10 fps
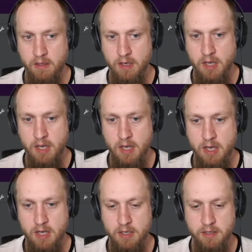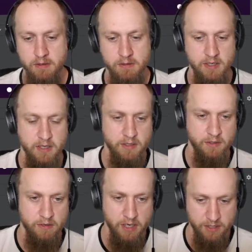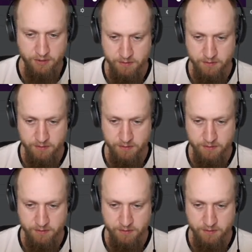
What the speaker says: and it looks like it crashed.